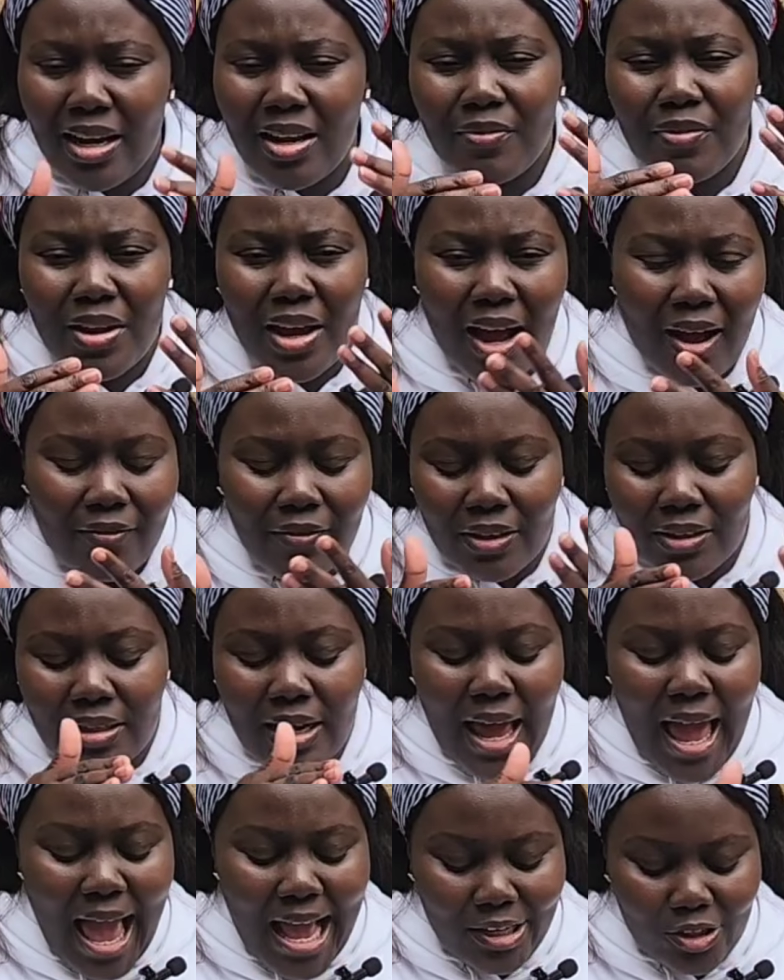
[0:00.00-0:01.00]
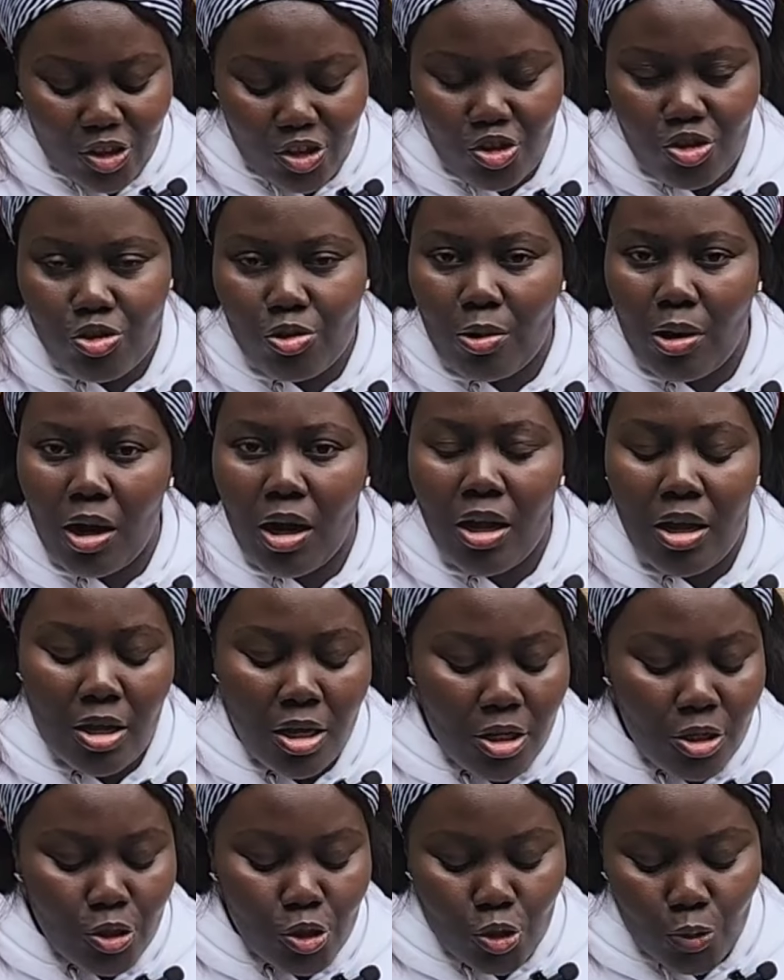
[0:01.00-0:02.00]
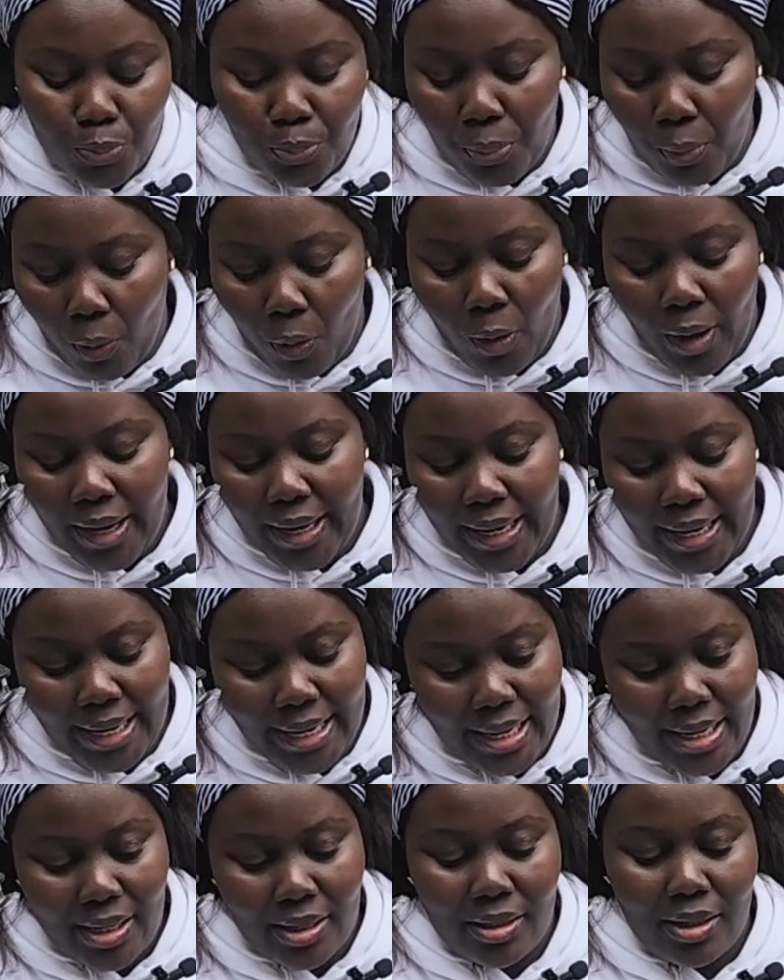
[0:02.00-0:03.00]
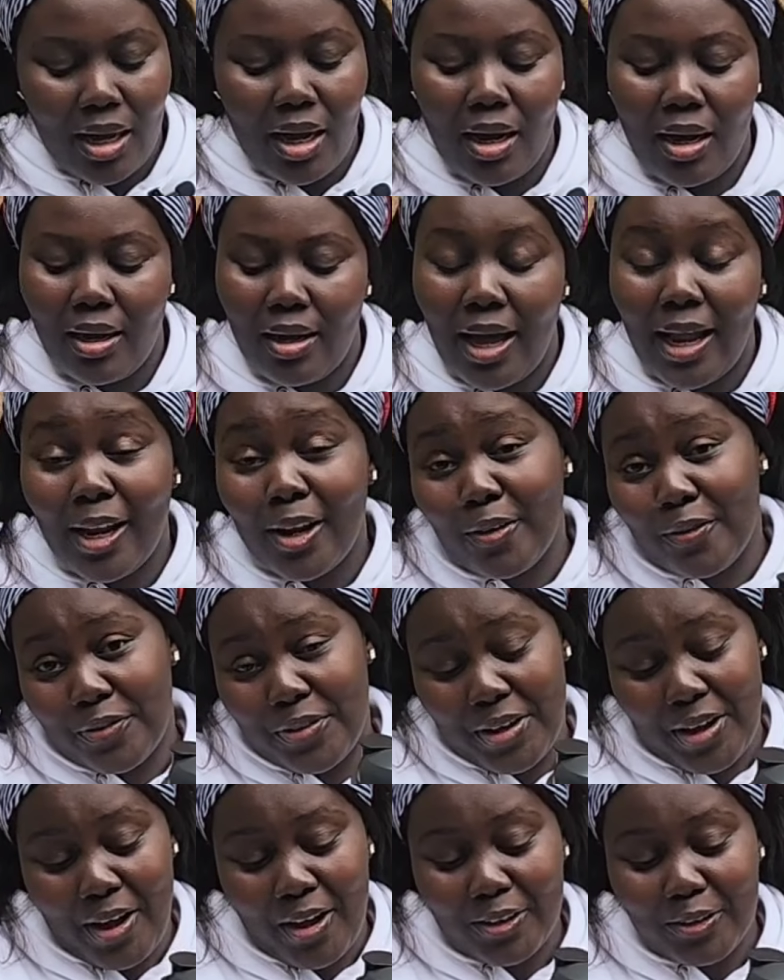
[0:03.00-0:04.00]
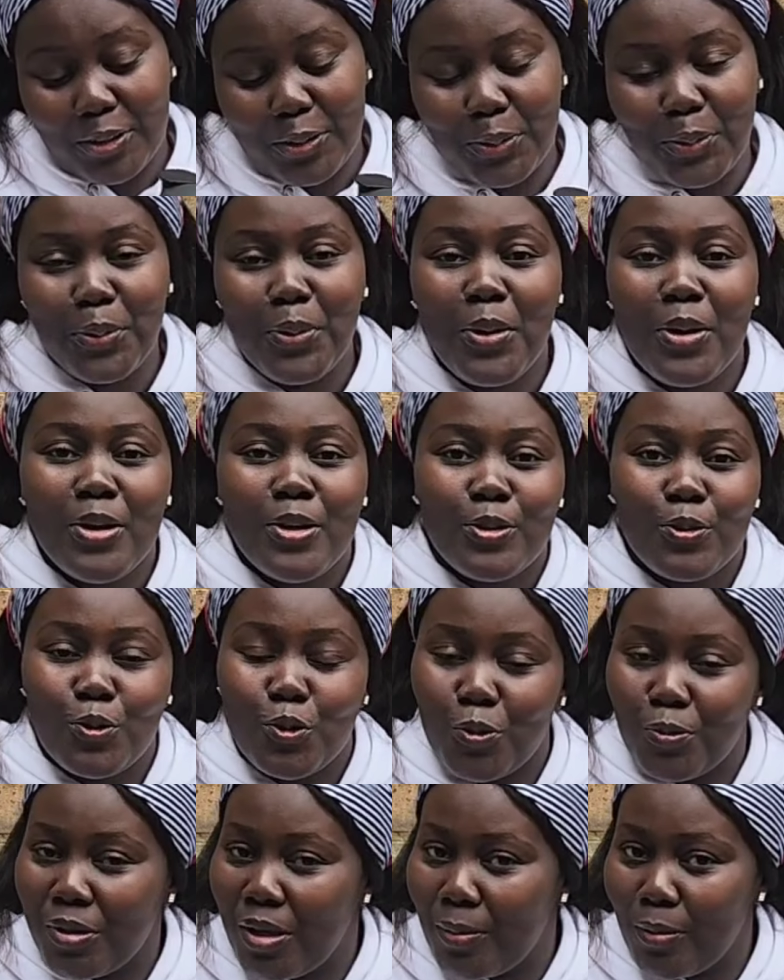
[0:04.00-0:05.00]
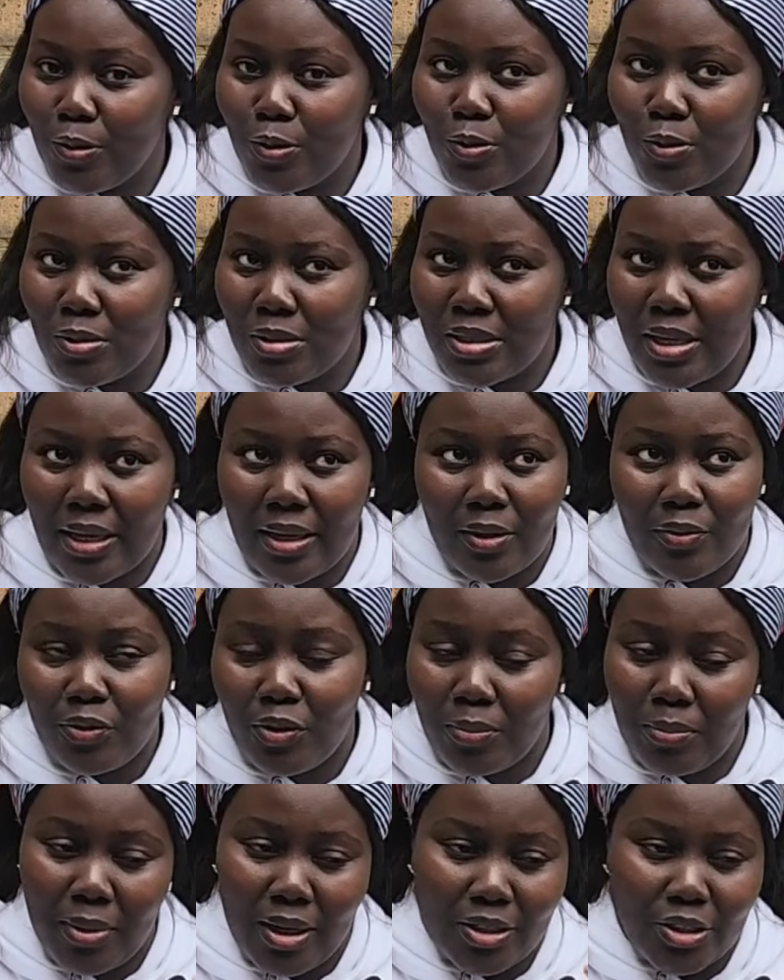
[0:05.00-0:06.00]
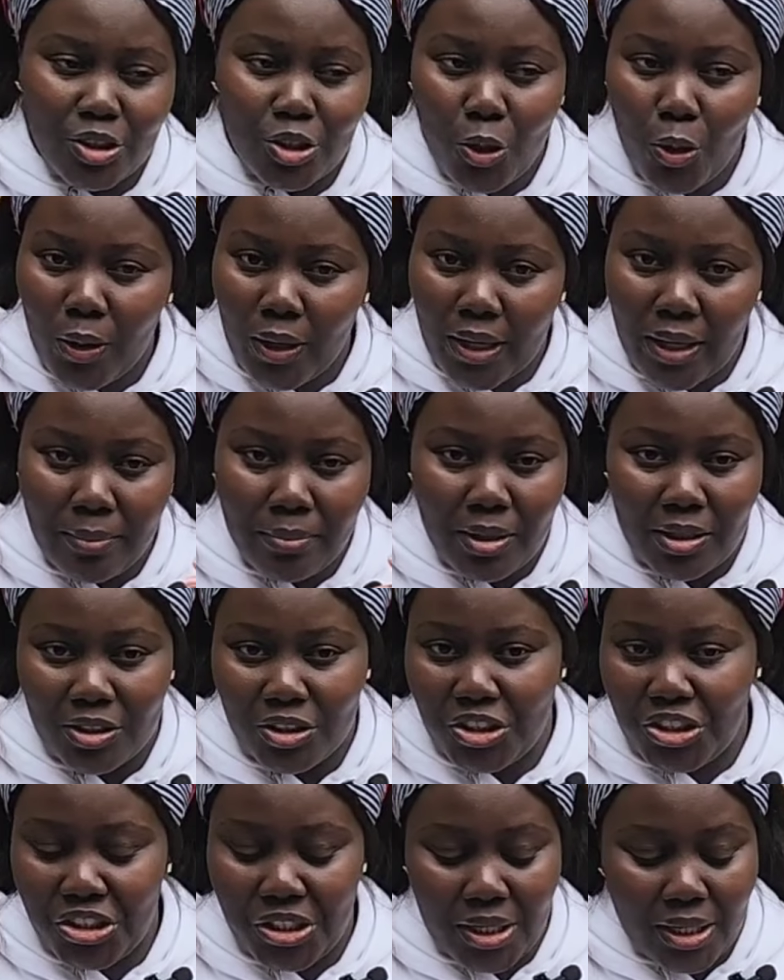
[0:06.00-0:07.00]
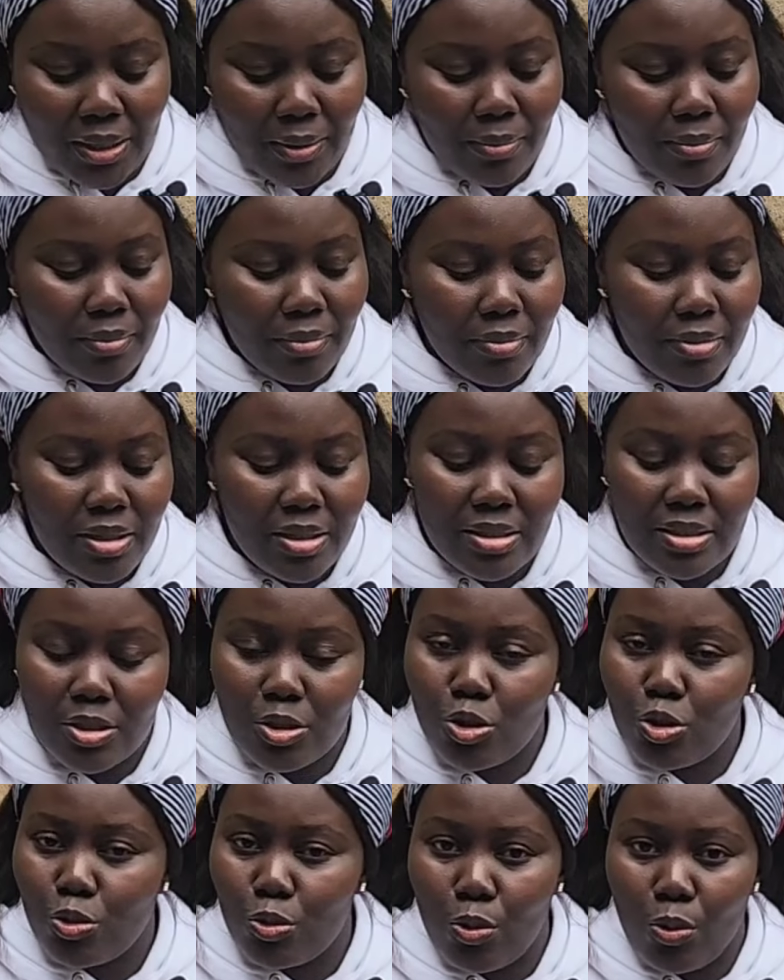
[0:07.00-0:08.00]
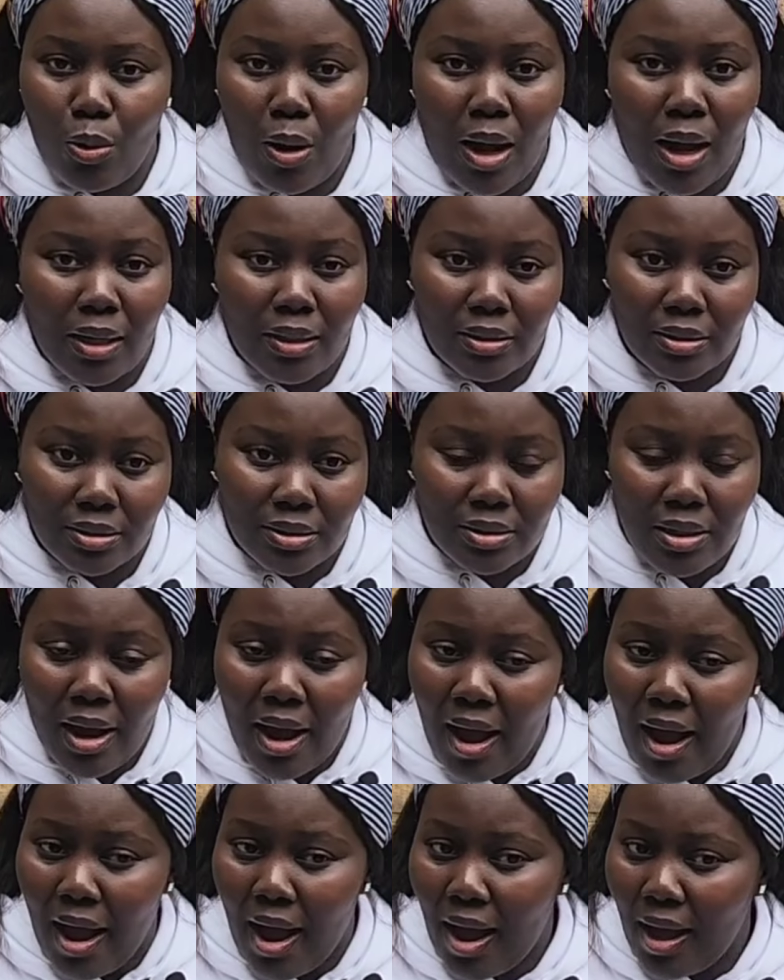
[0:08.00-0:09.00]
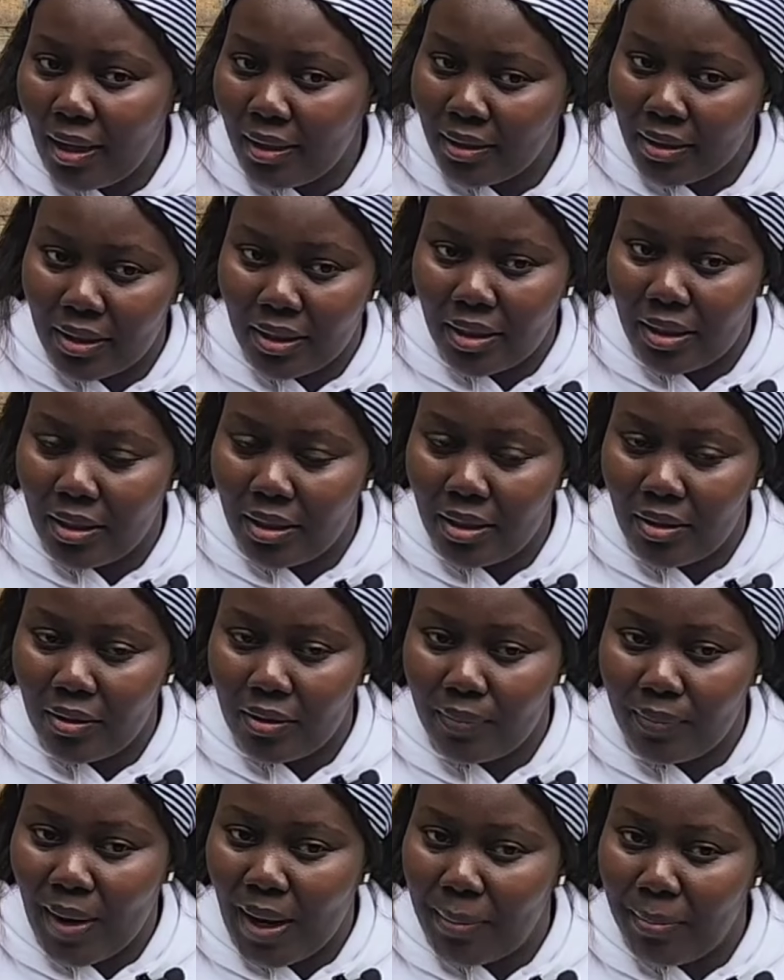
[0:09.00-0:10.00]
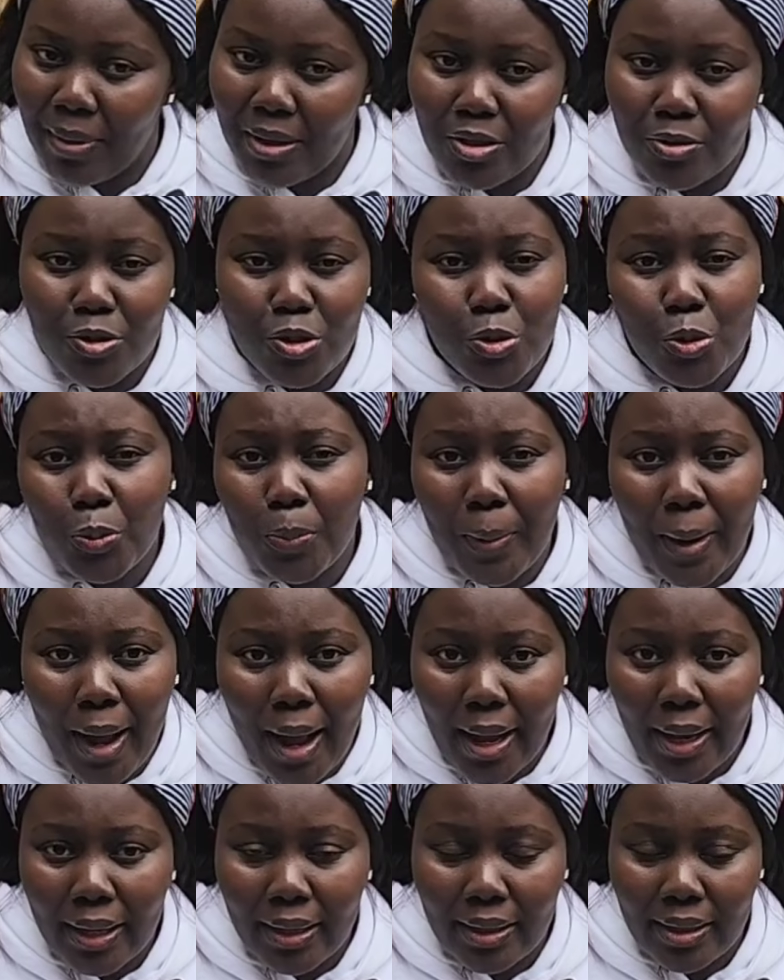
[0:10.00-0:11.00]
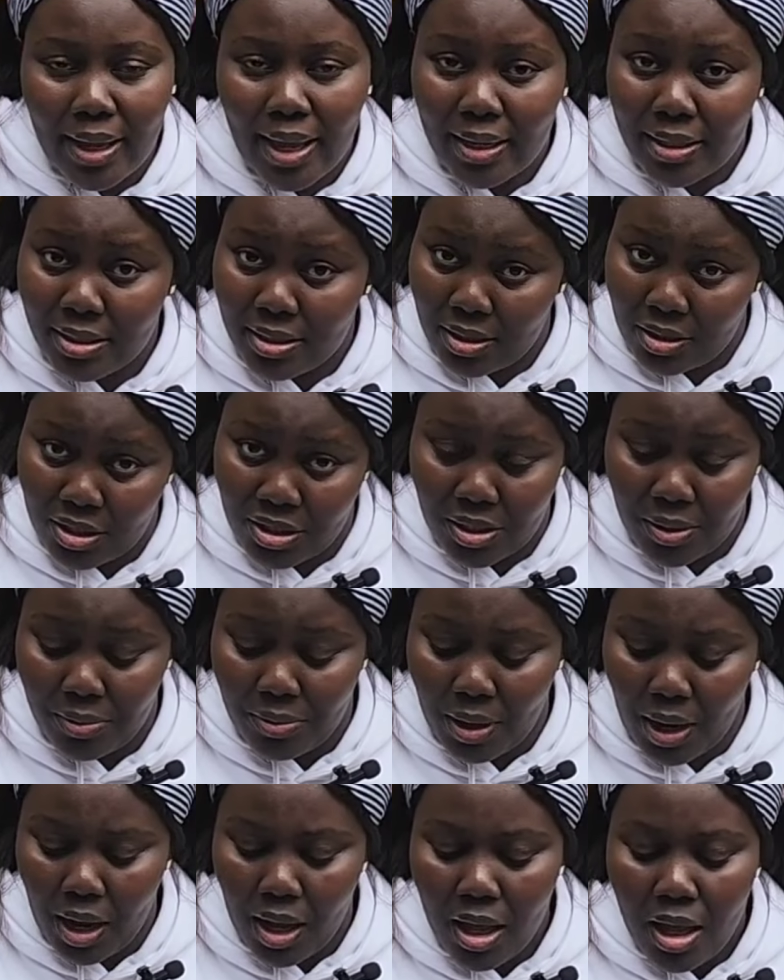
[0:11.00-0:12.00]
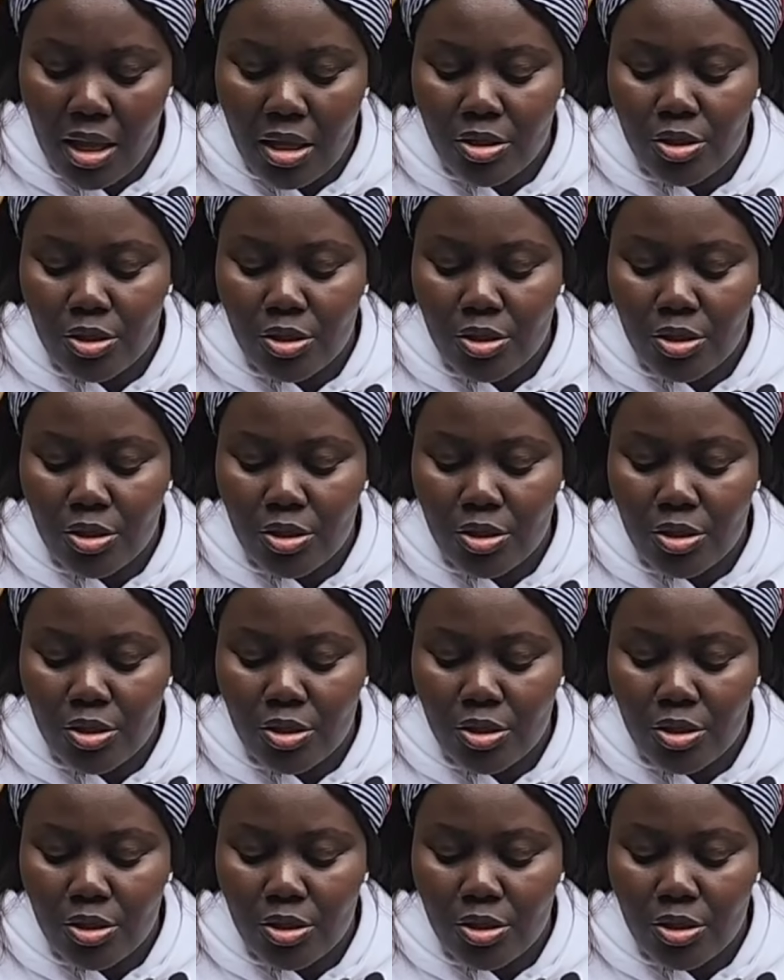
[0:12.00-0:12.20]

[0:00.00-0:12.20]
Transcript: And if you have an extra to pour in, I love the handle to be able to take it for my jogging, my gym, easy to handle by my school bag, etc.